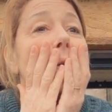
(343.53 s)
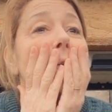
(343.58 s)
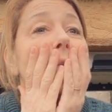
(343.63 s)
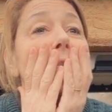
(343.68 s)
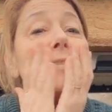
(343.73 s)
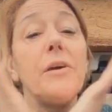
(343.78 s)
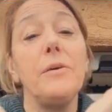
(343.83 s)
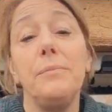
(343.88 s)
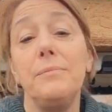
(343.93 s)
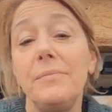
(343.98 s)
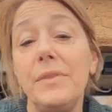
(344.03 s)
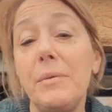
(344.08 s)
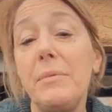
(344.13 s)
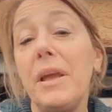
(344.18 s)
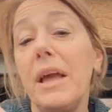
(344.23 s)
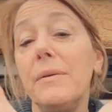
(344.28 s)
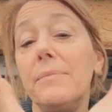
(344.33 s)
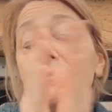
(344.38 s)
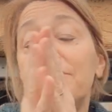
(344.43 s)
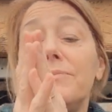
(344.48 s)
So there we
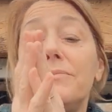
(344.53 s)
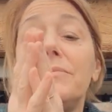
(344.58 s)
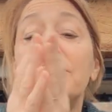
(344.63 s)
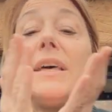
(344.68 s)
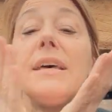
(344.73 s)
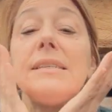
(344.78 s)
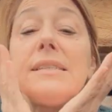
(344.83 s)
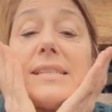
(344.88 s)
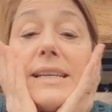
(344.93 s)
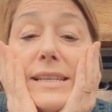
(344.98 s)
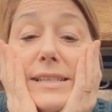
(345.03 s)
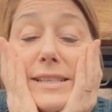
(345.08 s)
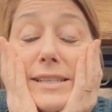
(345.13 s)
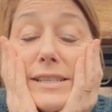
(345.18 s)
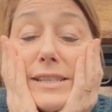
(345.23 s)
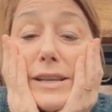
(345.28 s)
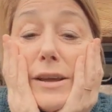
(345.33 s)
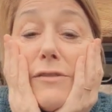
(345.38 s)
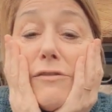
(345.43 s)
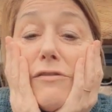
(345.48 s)
go. That's seeds
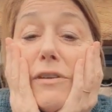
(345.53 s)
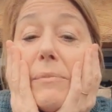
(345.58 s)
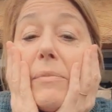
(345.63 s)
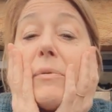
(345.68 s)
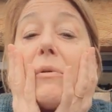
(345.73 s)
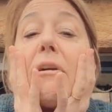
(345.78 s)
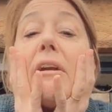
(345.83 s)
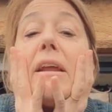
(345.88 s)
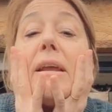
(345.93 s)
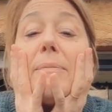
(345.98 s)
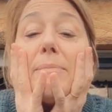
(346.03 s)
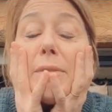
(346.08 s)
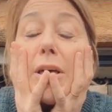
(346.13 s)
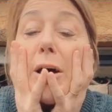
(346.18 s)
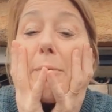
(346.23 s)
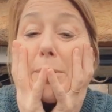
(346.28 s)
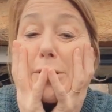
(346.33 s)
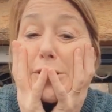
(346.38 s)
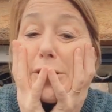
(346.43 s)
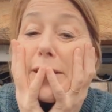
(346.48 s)
to sow in February.
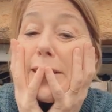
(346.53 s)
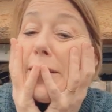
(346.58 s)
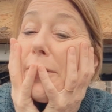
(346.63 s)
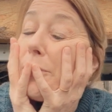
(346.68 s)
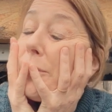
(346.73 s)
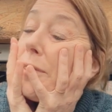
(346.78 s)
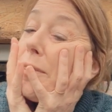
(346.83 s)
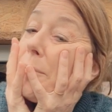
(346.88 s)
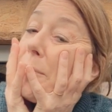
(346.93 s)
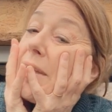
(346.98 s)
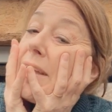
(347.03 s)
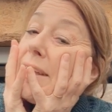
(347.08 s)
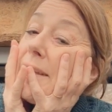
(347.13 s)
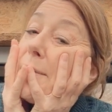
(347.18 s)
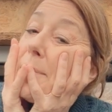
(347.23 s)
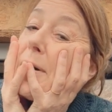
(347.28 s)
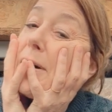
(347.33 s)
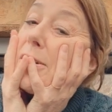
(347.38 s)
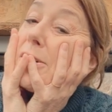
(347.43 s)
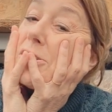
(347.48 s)
I'll be doing another one at the beginning
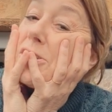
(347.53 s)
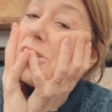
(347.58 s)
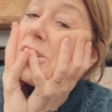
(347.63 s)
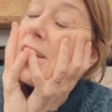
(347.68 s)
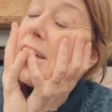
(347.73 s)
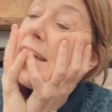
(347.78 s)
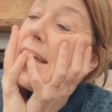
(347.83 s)
of March.